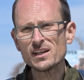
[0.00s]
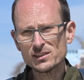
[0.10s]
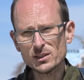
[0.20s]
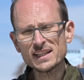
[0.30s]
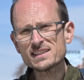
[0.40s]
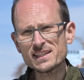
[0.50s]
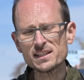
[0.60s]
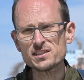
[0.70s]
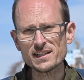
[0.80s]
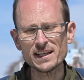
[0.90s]
So let's
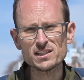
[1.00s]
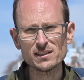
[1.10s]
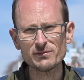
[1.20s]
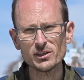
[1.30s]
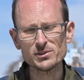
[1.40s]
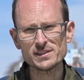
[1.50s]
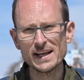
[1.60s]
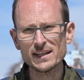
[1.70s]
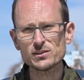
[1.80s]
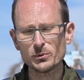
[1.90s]
test each of those
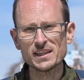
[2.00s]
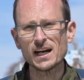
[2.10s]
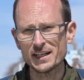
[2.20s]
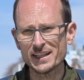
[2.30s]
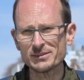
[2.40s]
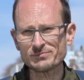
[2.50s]
next with Honey.